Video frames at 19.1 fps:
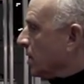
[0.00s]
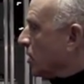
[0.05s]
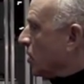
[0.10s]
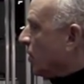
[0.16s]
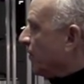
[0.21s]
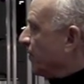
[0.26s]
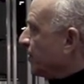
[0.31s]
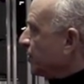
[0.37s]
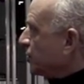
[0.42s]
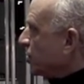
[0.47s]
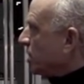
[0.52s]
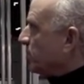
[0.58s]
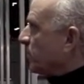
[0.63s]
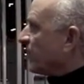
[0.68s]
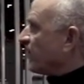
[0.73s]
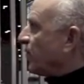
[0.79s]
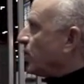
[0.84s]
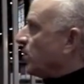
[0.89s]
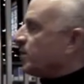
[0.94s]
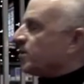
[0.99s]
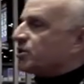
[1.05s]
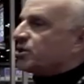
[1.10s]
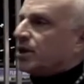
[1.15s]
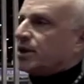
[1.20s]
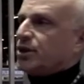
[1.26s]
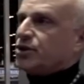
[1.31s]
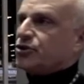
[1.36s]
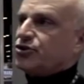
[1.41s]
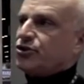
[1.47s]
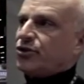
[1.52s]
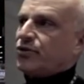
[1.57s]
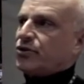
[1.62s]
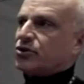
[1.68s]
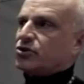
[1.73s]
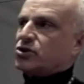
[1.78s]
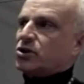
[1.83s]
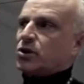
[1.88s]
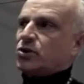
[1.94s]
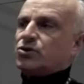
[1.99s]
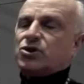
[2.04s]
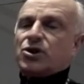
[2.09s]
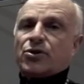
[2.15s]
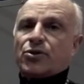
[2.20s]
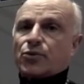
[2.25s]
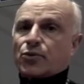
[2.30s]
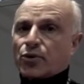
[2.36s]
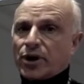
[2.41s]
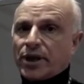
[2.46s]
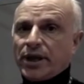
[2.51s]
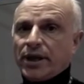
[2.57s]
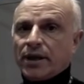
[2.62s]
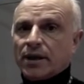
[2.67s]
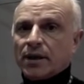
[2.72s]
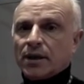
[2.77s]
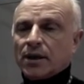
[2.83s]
Coefficient of performance on this unit is close to three.